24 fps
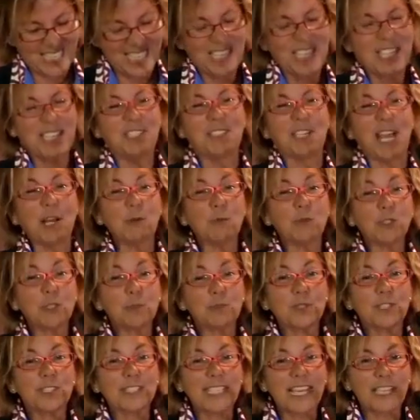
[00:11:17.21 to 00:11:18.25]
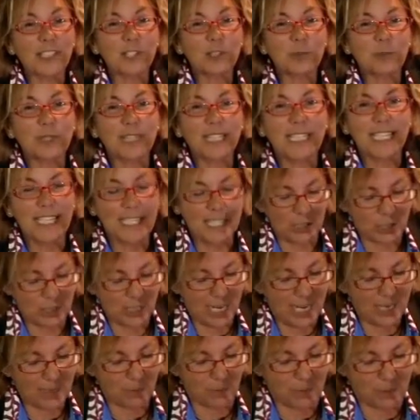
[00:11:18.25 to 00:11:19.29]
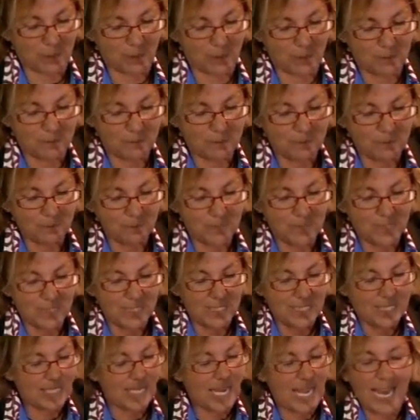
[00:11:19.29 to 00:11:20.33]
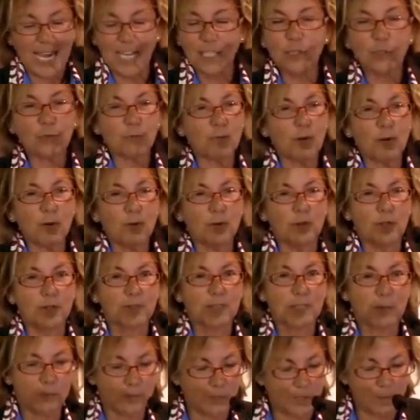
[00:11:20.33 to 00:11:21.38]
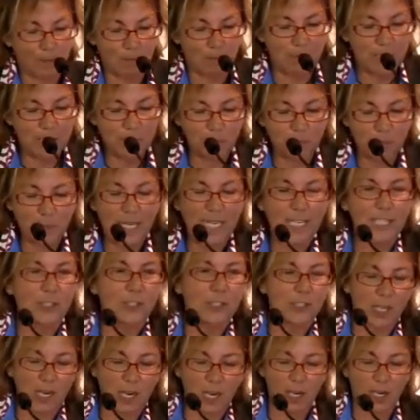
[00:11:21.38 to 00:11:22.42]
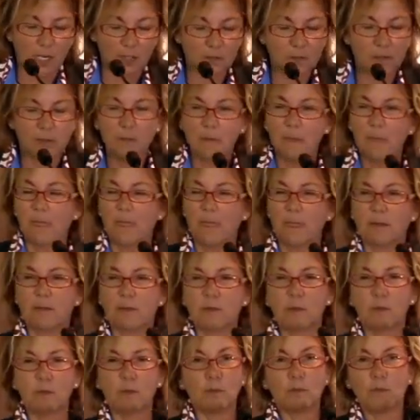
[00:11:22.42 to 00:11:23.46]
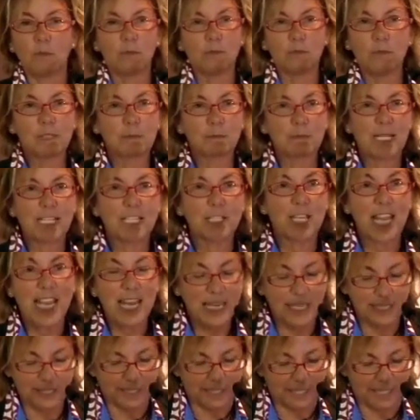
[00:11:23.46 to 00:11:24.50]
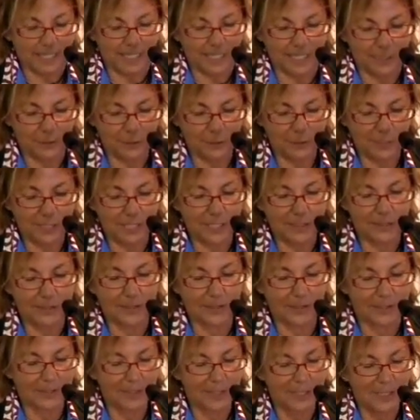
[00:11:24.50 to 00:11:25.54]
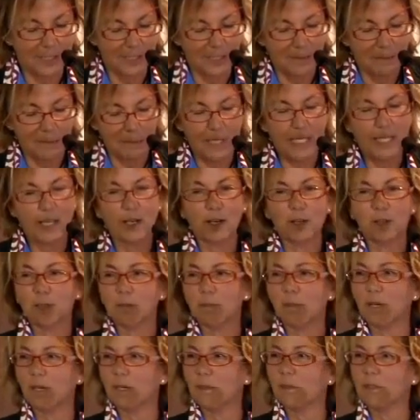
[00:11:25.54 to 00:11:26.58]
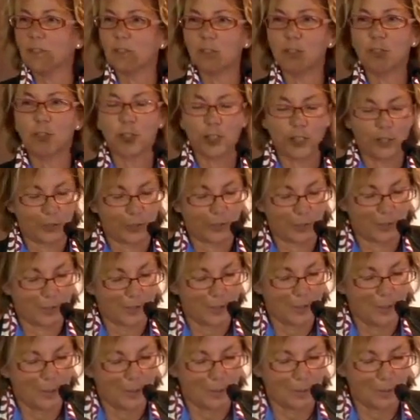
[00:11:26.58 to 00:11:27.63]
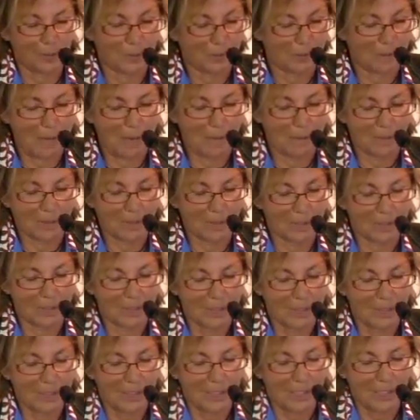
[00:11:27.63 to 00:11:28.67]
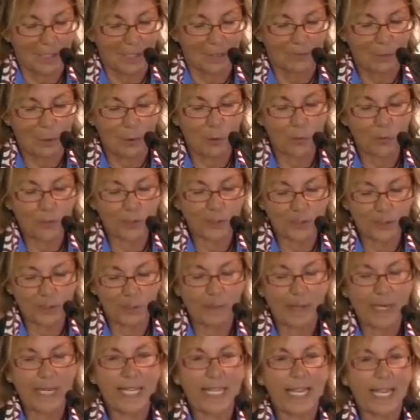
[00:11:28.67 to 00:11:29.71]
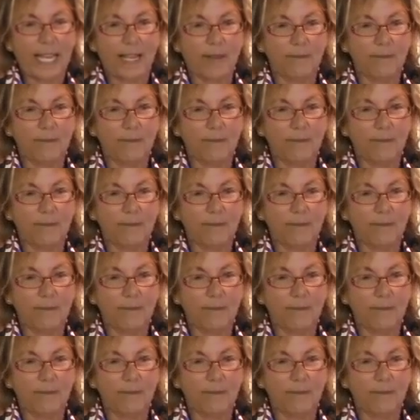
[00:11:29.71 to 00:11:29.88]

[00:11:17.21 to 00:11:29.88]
Jack was obsessed with the English language, and heads rolled if there was a misplaced R, or misplaced anything, actually, as the PR department and Ginger would remember. Of course, the spelling